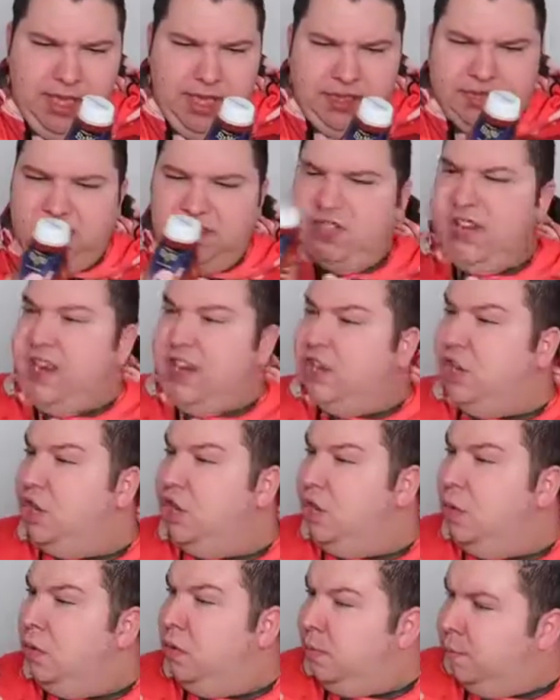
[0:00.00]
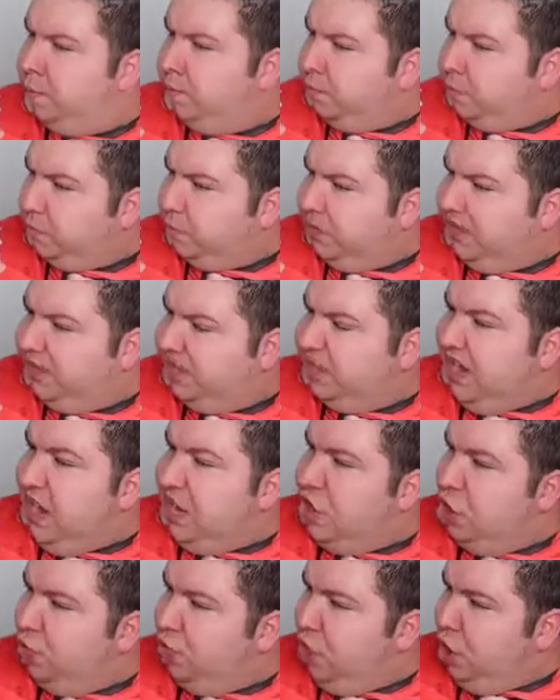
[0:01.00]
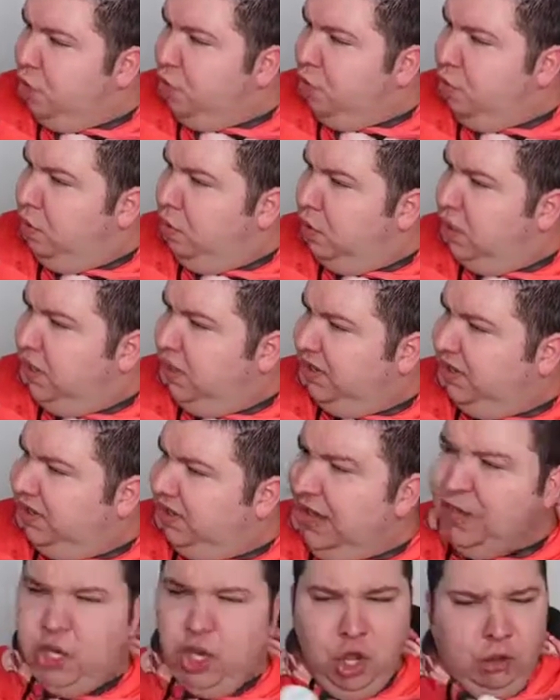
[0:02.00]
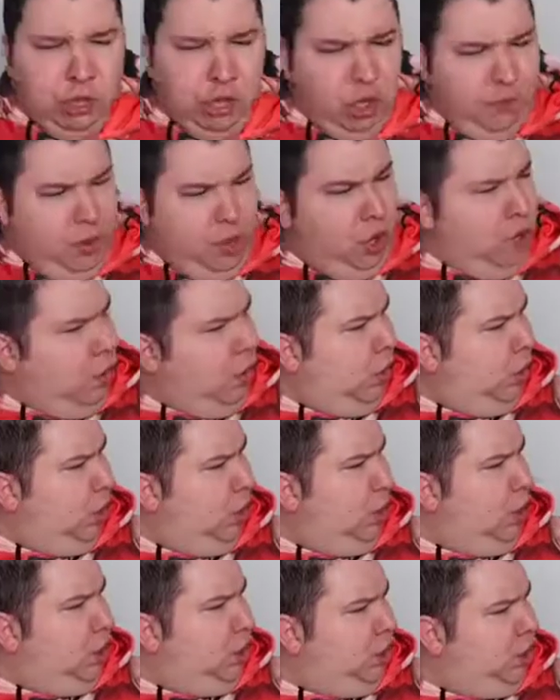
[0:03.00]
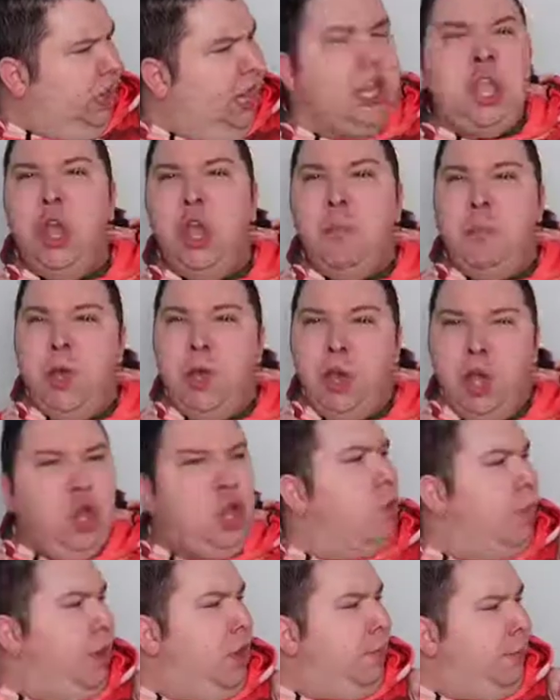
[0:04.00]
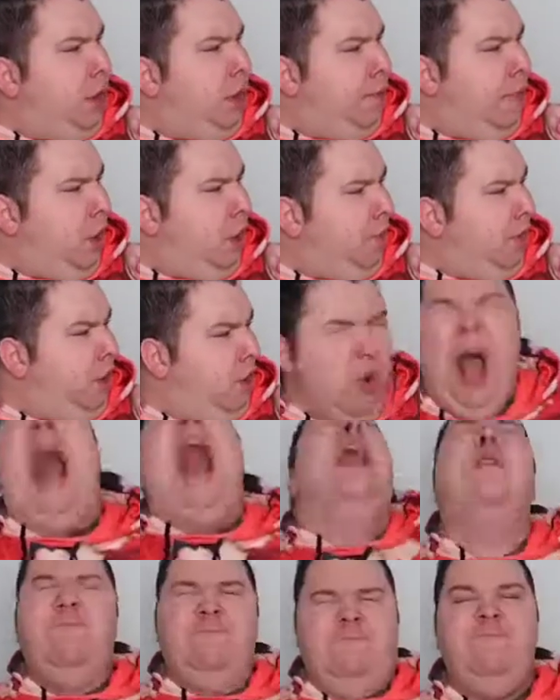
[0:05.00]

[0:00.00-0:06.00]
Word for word: Stink two. Stink two hill. Stink two hill boo. It's stink fucking boo, sink. Boo, boo, boo, boo, ah.